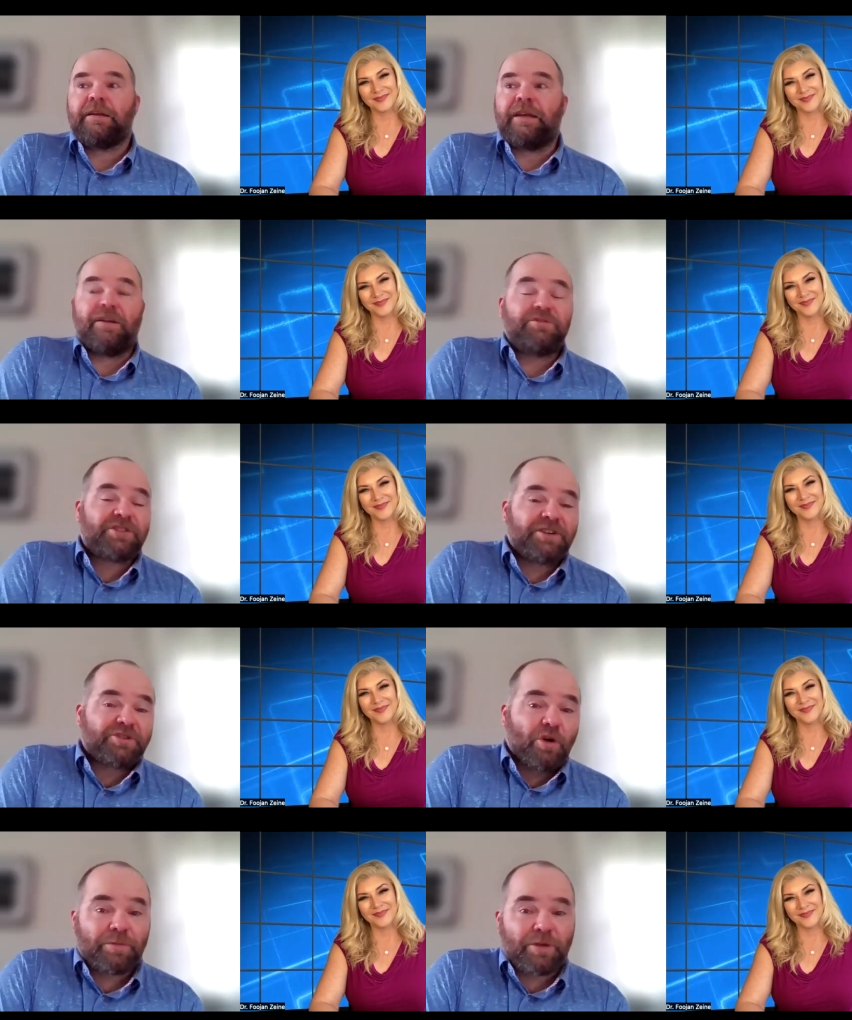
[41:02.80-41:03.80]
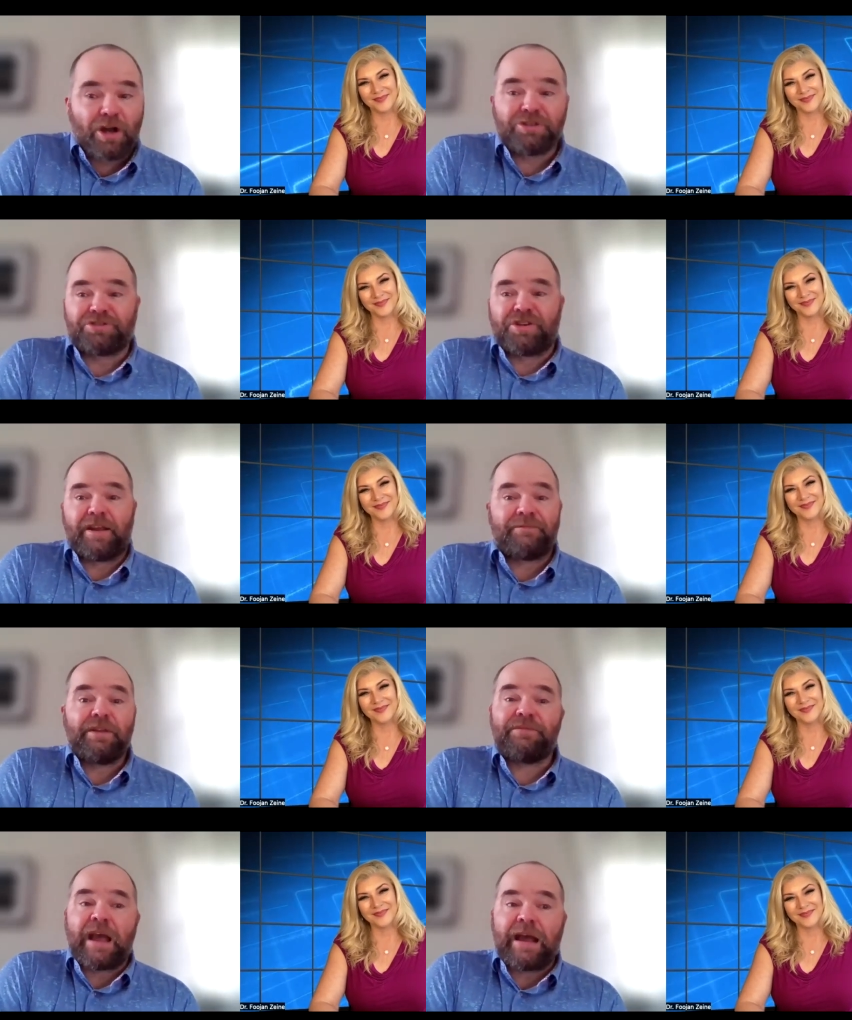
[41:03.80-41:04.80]
Speaker 1: get outside your home country.
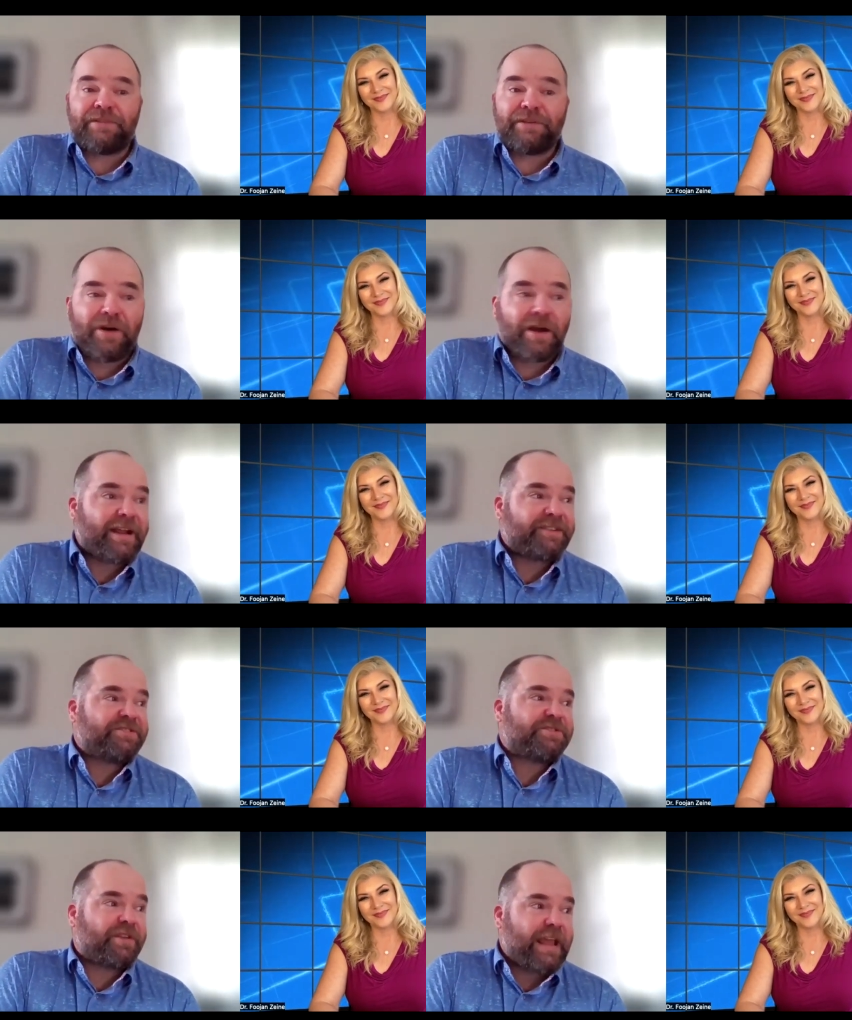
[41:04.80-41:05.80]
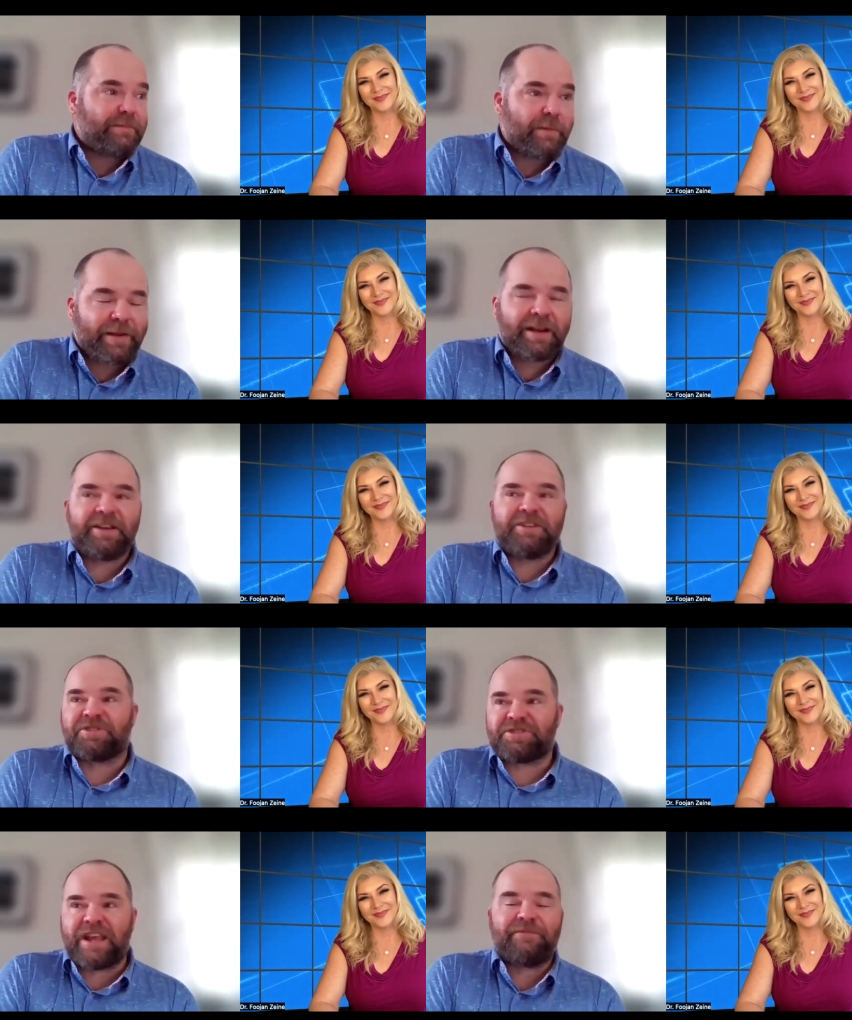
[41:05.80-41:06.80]
If you have the finances or the capabilities
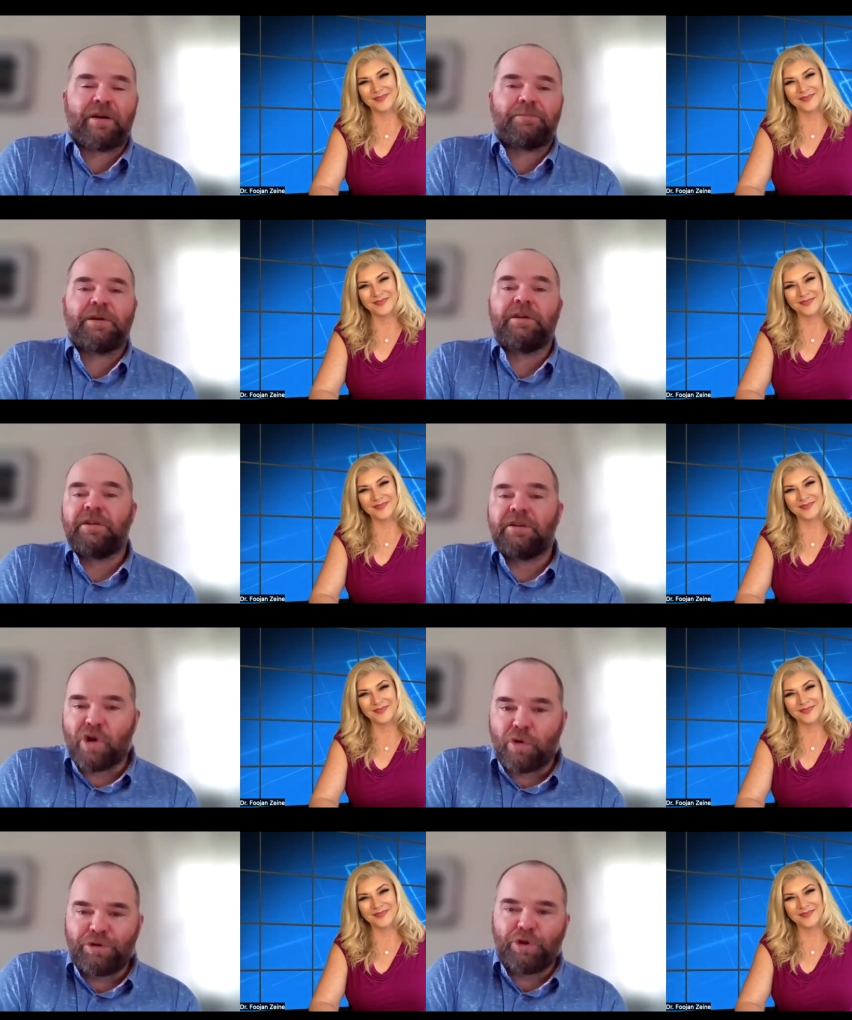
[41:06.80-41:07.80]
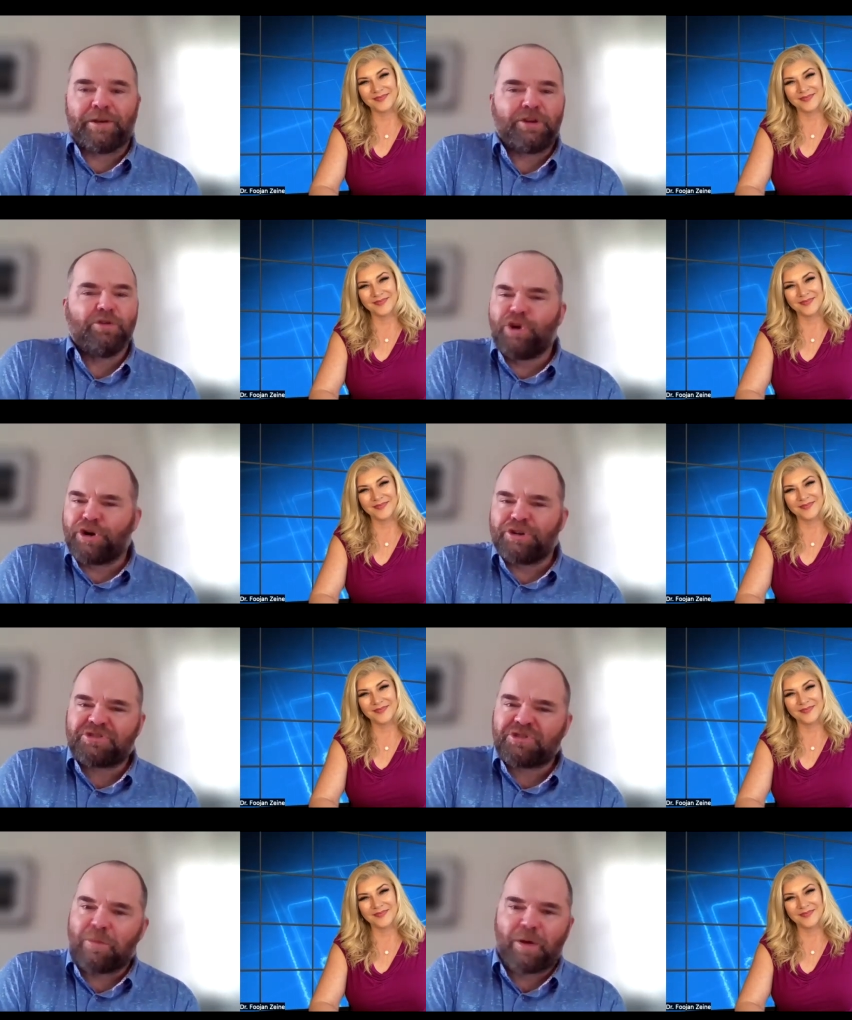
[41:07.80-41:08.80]
or save up, go do it. You learn
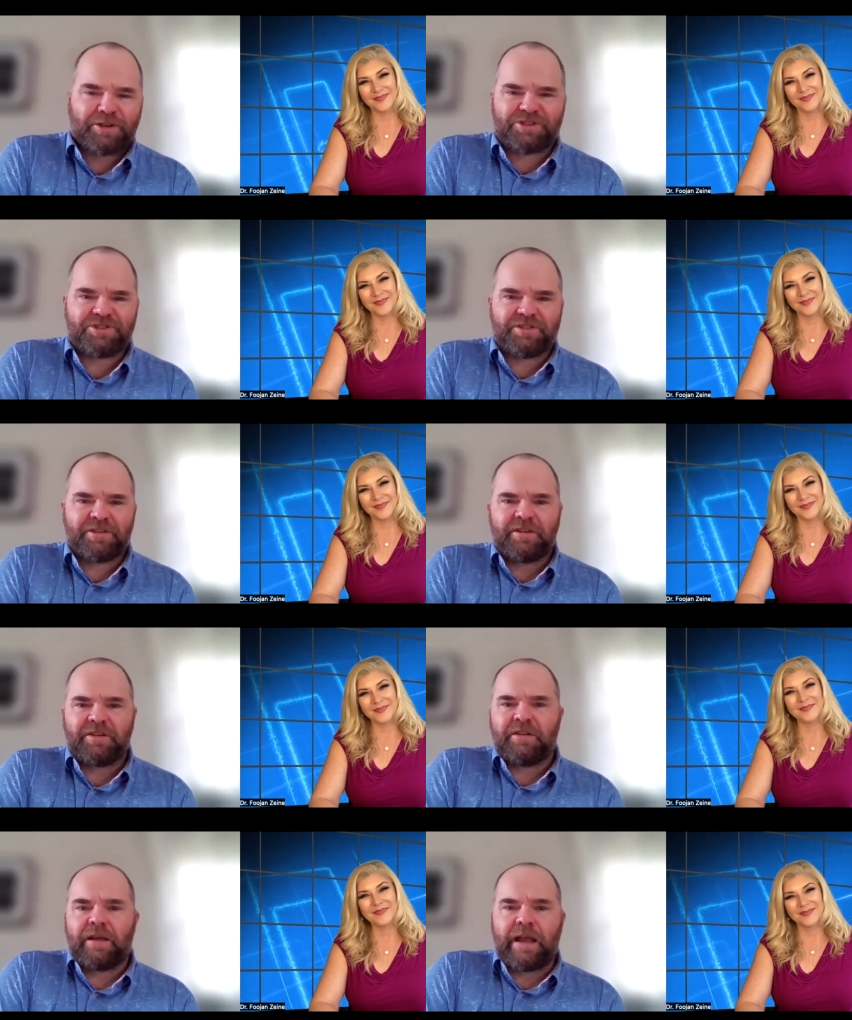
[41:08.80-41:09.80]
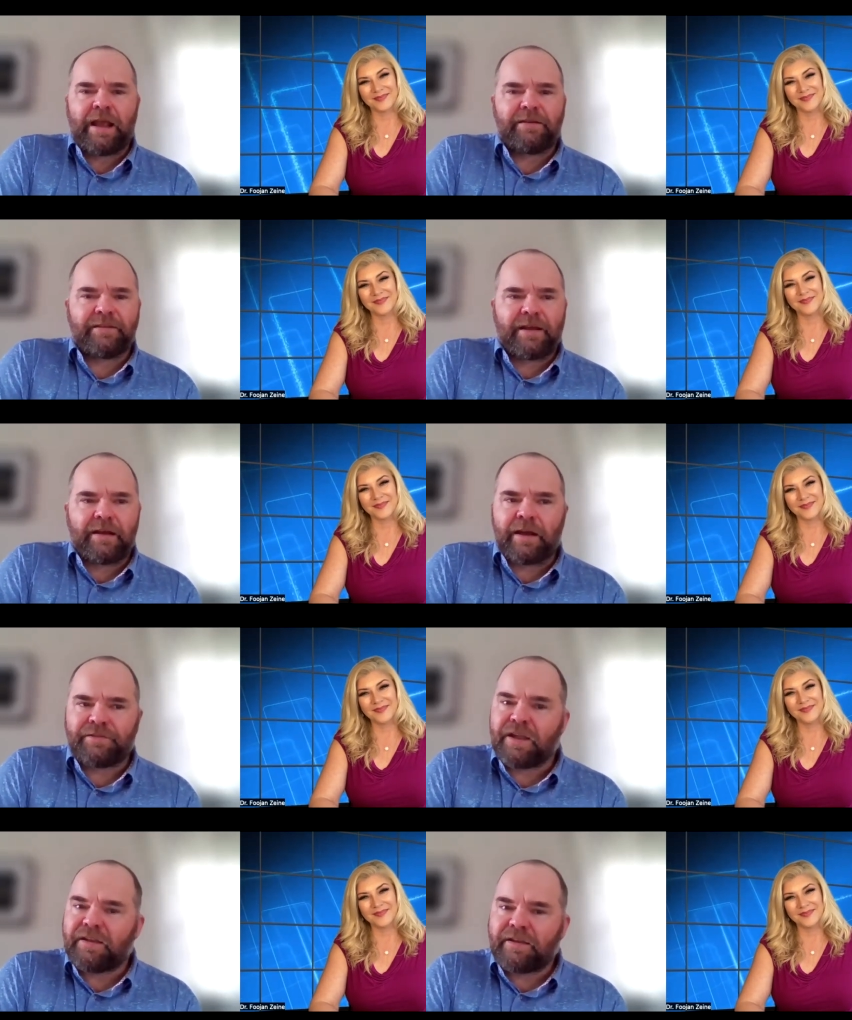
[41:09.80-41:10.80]
so much. And I
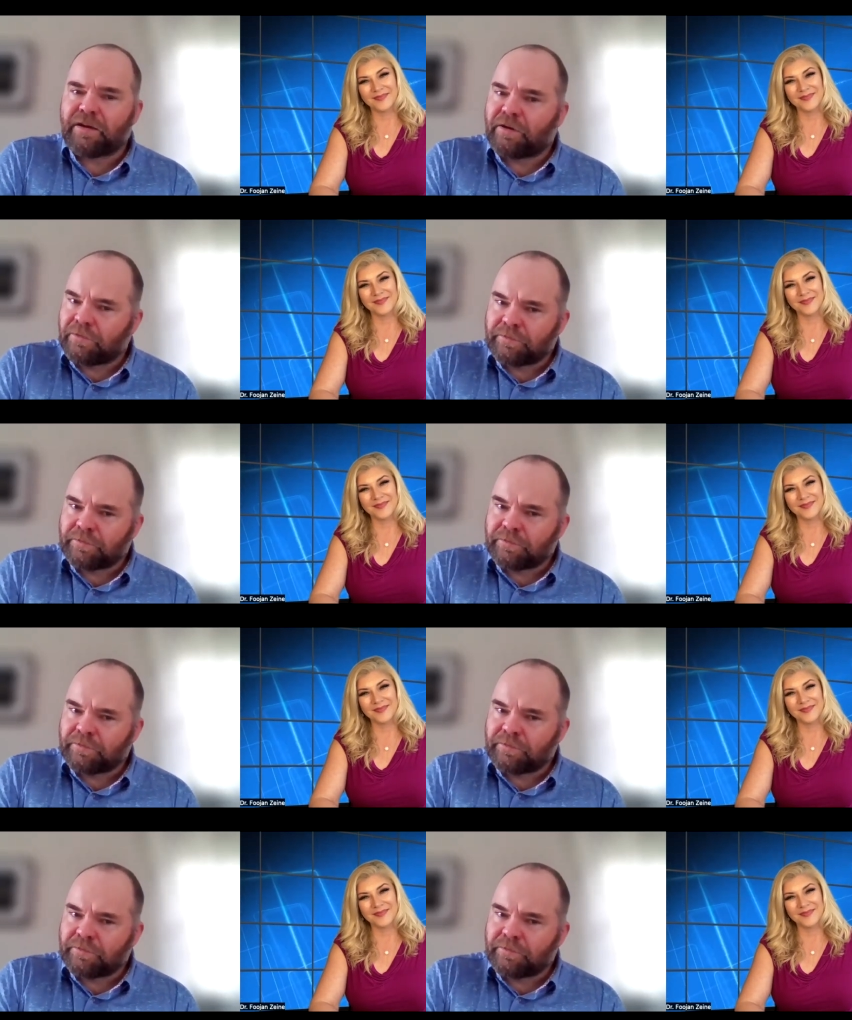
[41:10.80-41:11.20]
think, you know,